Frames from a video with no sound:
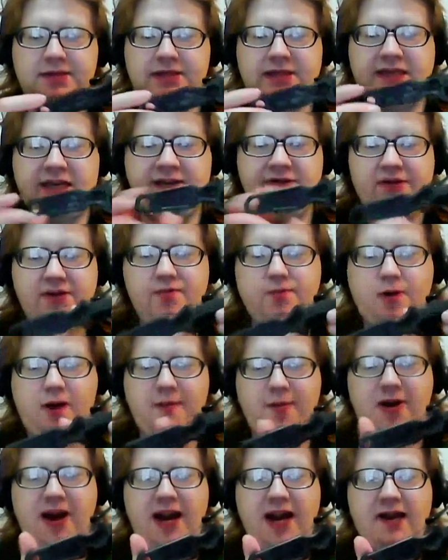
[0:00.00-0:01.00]
Give it a
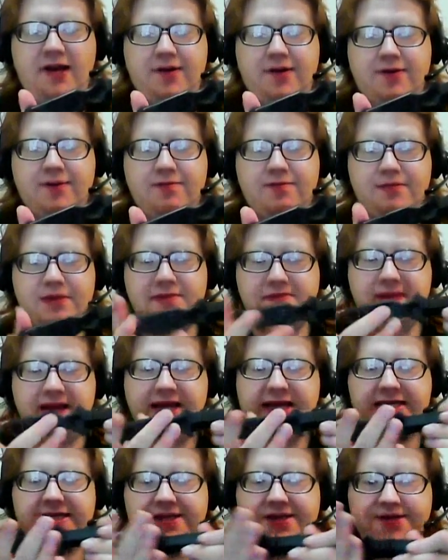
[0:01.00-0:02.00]
proper handle, but
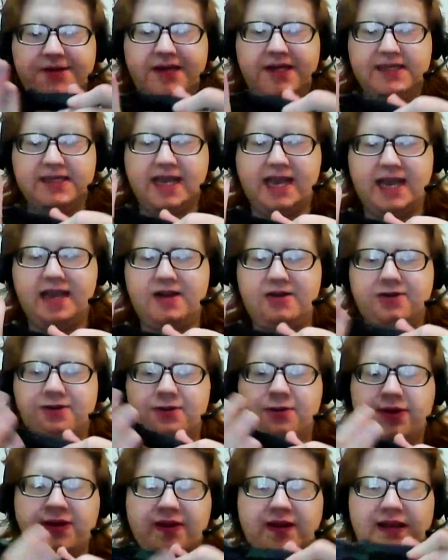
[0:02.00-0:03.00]
make it so that it's a handle
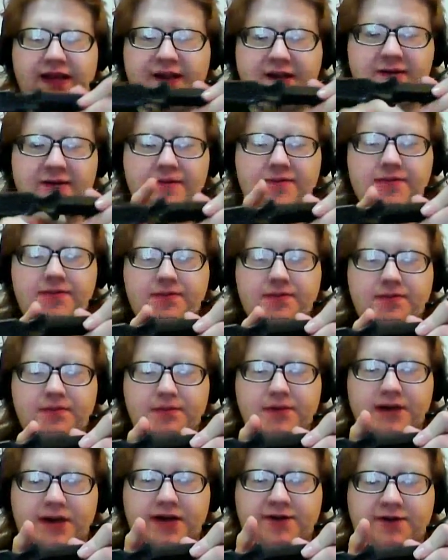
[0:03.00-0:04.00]
with like a
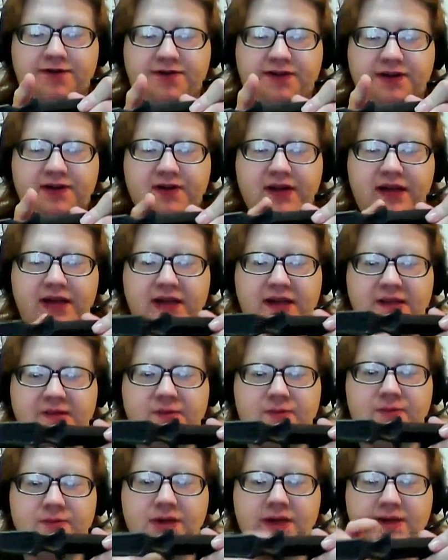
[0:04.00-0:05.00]
fairly,
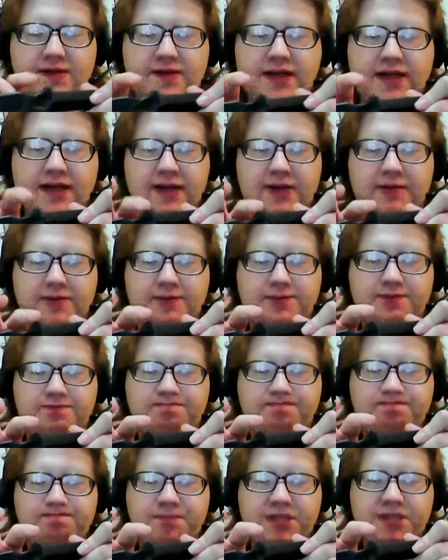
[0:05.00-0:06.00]
like
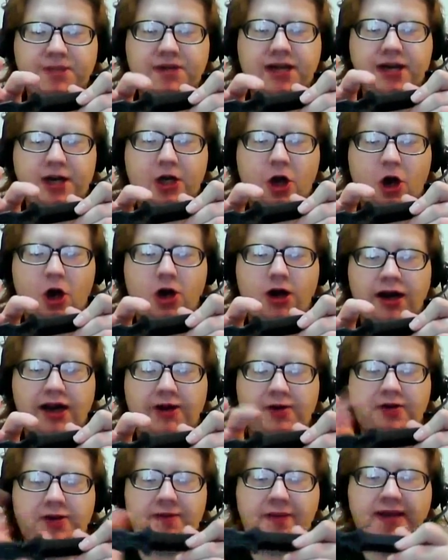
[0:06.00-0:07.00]
some kind of guard
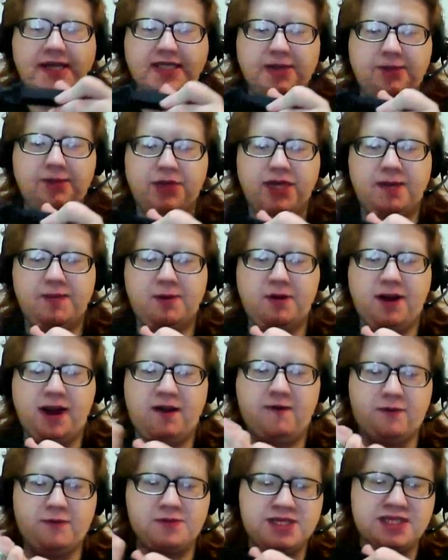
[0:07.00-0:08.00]
here at the base that will keep your
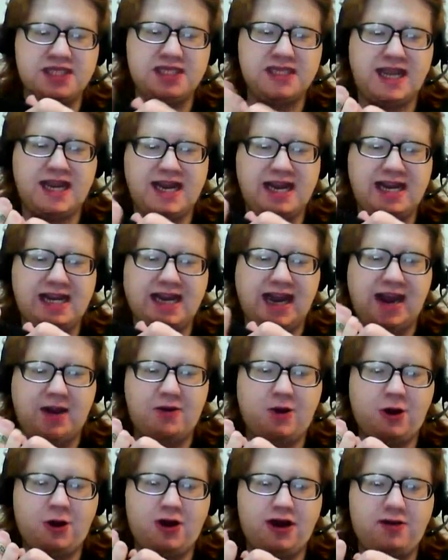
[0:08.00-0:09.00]
hand from sliding
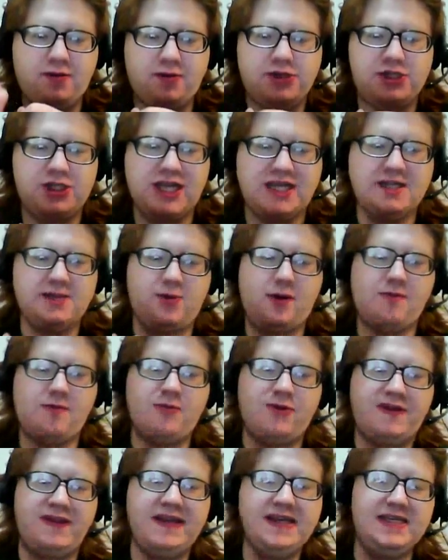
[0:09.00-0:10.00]
down on it, which that's a problem
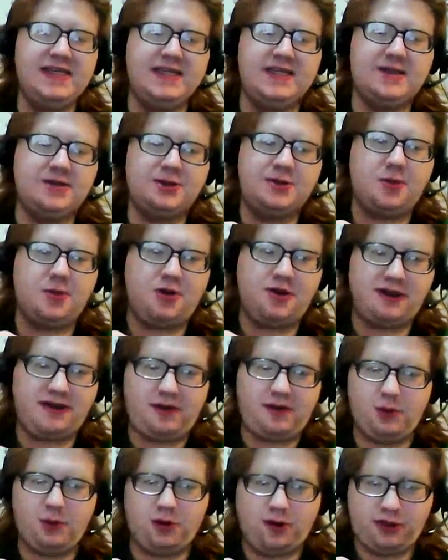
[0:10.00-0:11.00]
with this. It's so small that
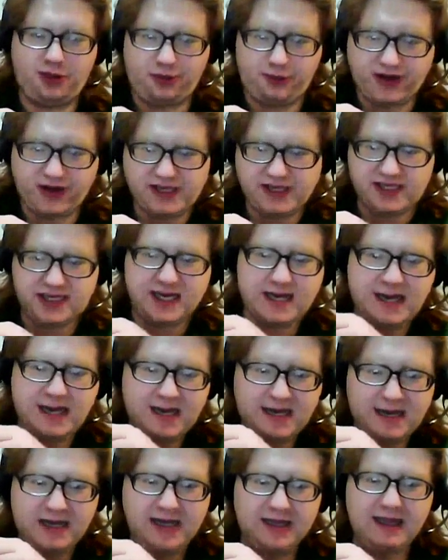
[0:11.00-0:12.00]
if you were to thrust
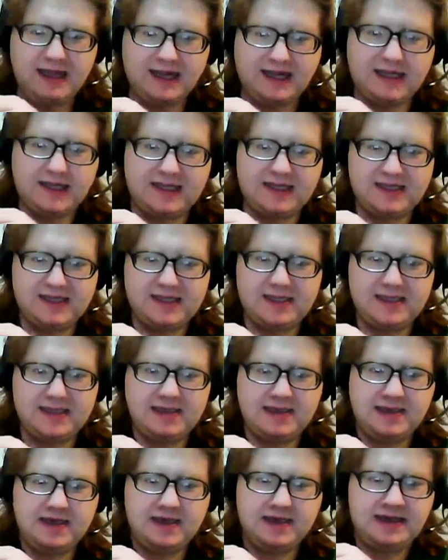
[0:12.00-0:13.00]
like
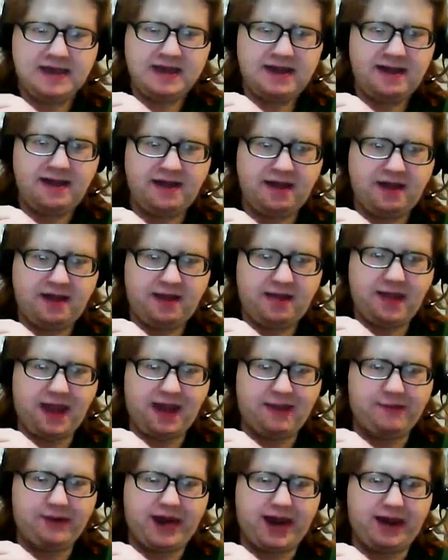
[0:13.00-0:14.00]
this, that would